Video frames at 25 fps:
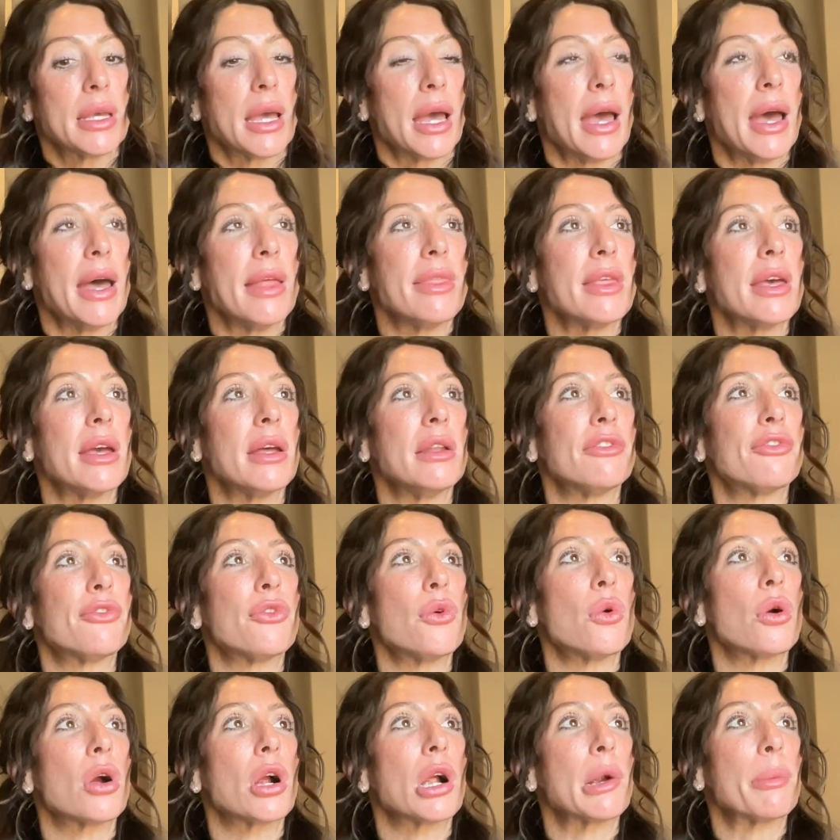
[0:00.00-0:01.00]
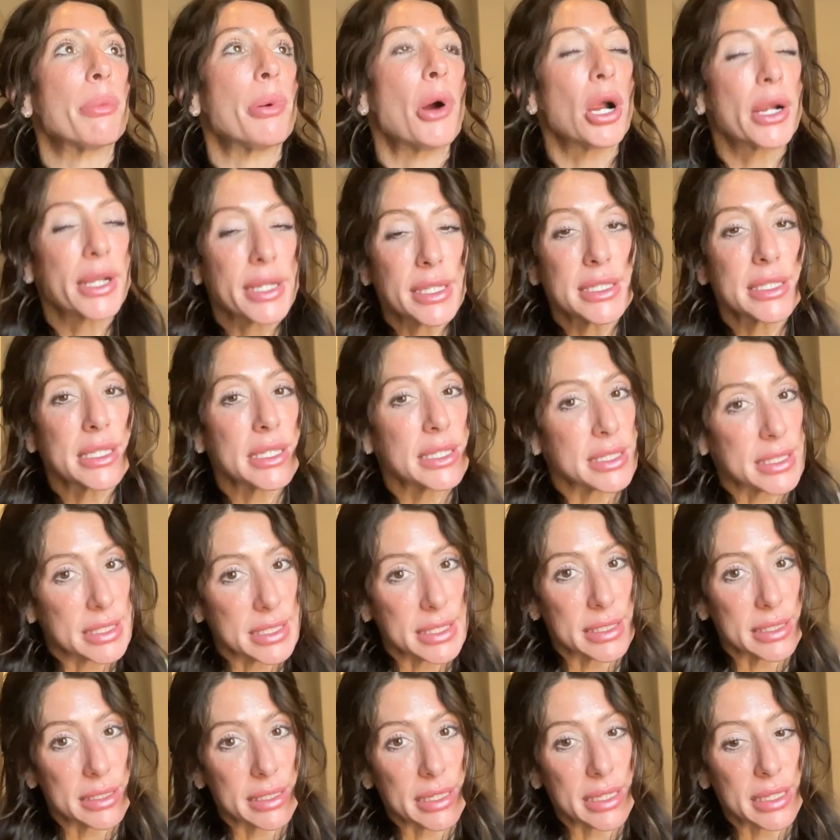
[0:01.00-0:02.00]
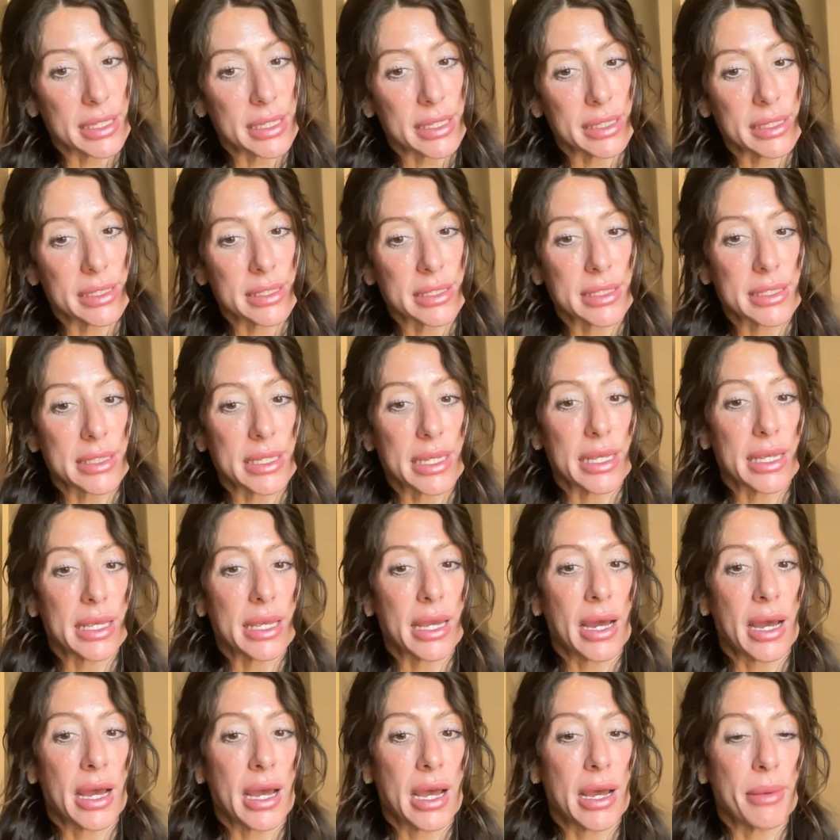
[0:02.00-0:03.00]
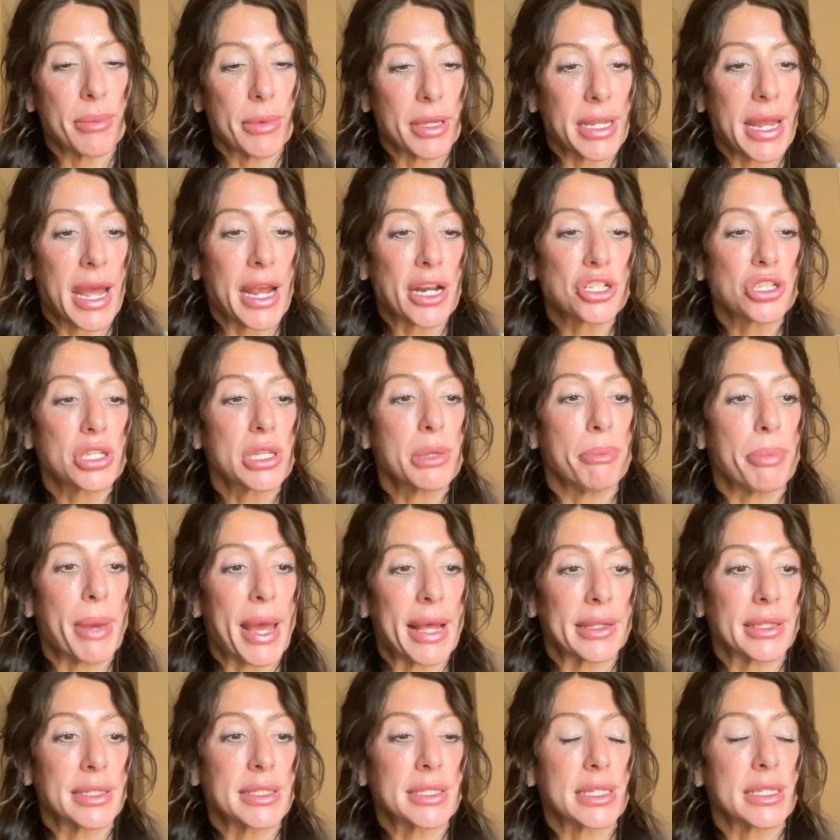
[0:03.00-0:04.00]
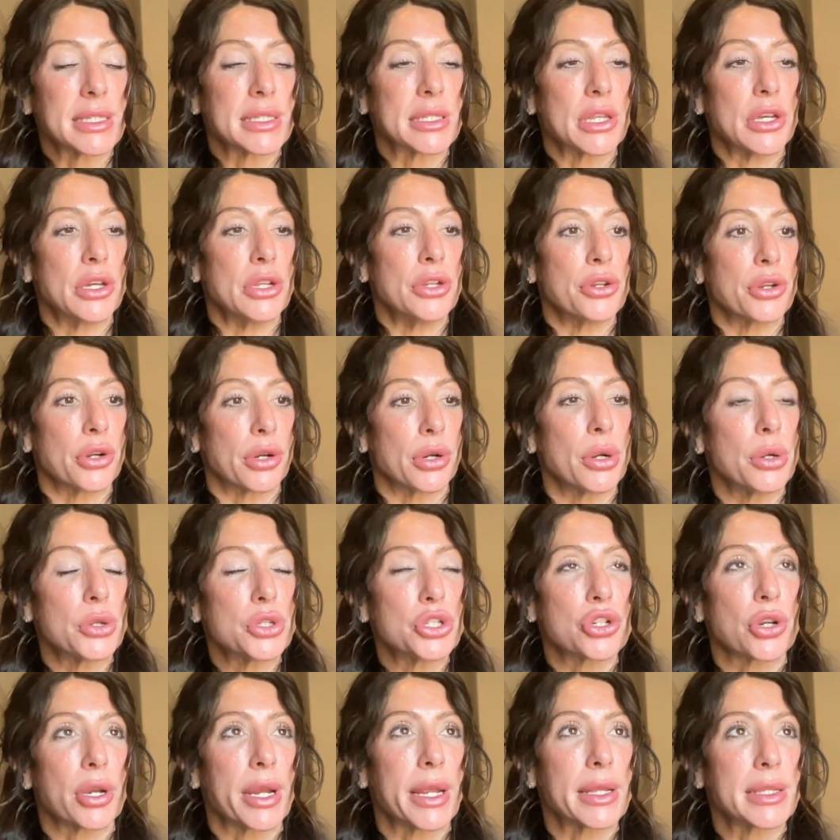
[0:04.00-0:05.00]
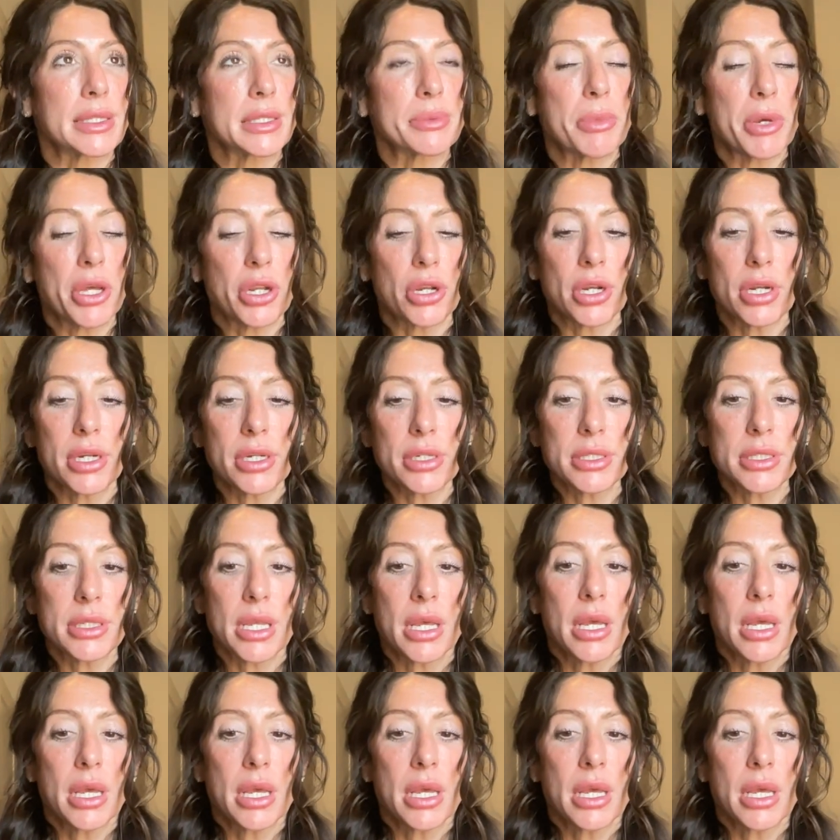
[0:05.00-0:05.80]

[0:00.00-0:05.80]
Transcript: And then for Parkinson's disease, it actually balances the neurotransmitters,